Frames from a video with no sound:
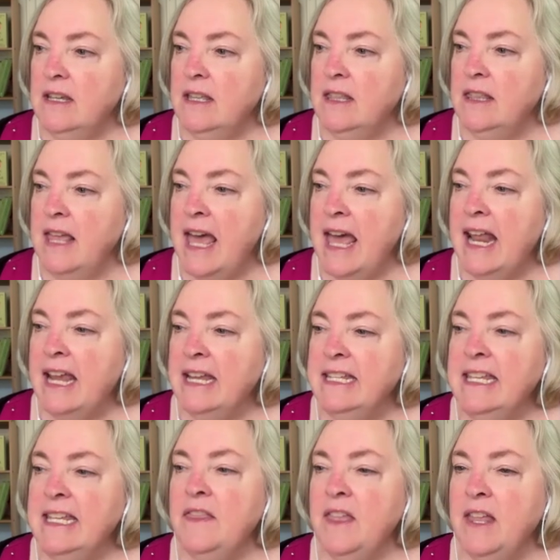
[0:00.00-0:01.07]
that
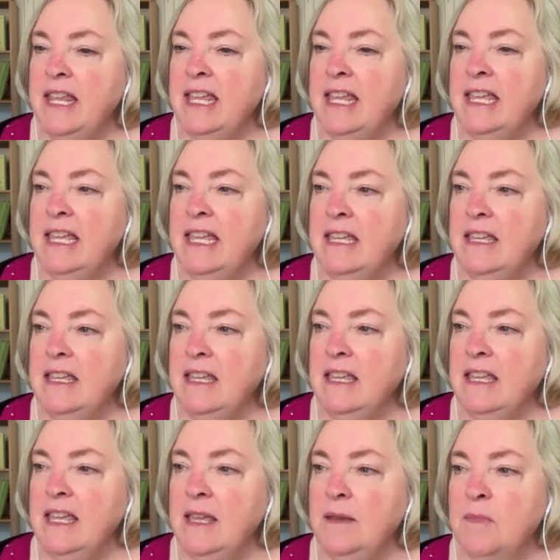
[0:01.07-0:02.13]
idea that he
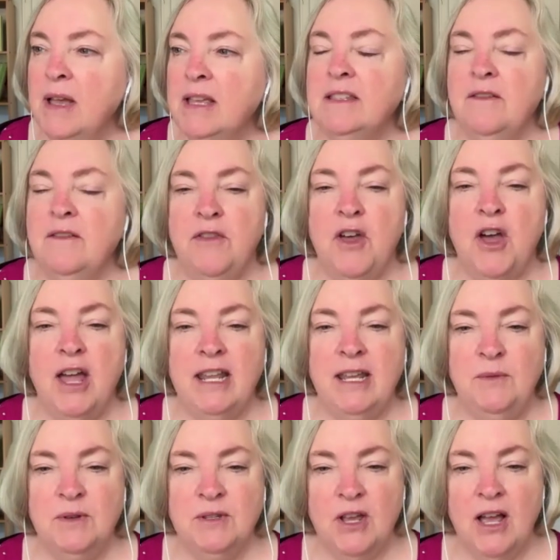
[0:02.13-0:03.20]
he must have thought
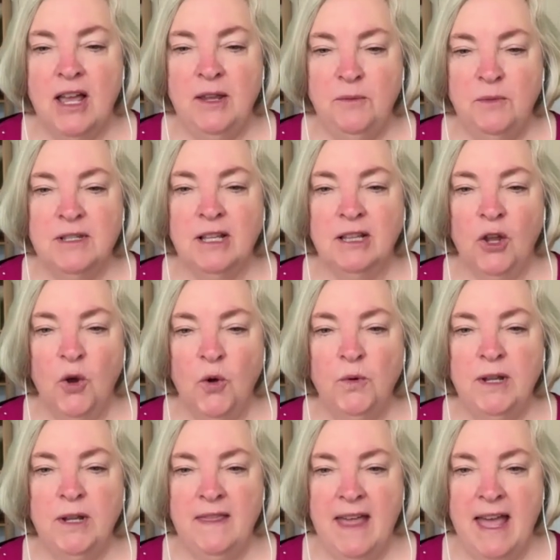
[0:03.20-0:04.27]
he was he was
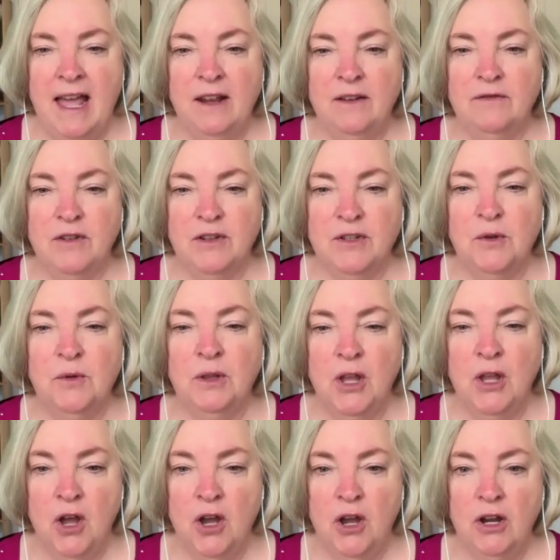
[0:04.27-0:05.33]
alone in that for so
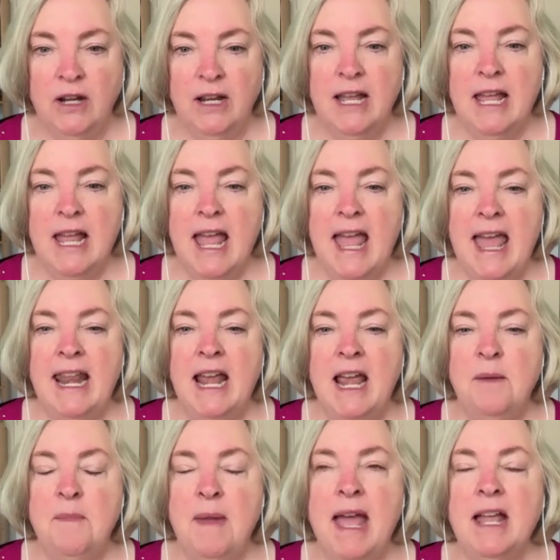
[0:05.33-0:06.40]
long. And
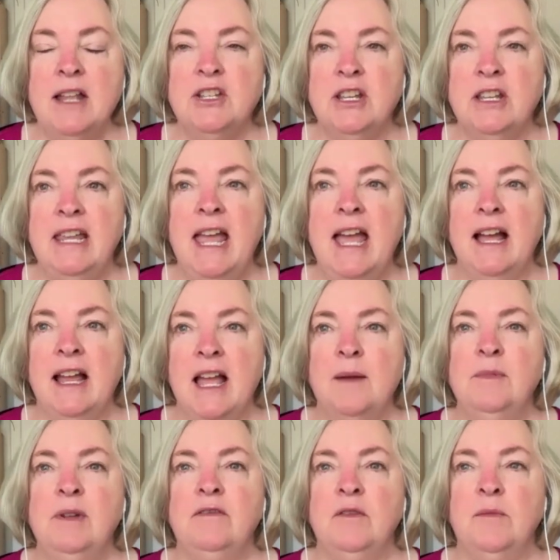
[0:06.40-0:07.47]
I imagine, yeah,
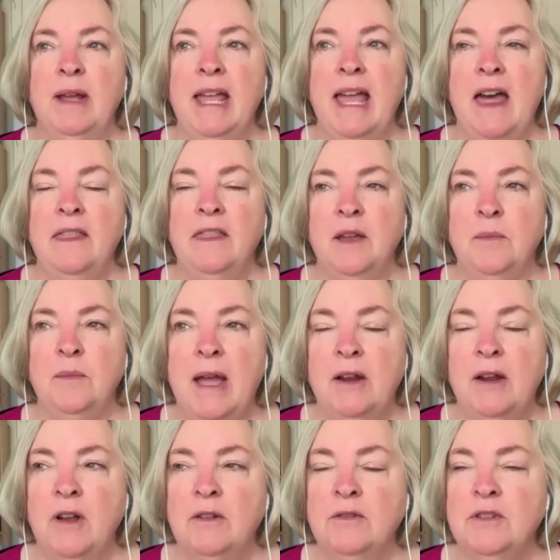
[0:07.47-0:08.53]
coming from a Catholic
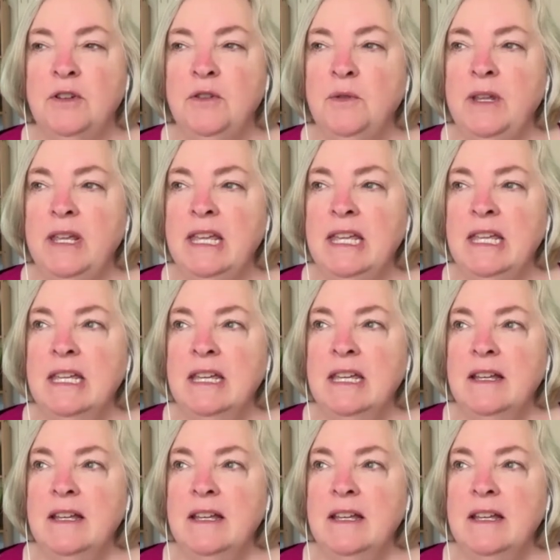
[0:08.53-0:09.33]
background too, he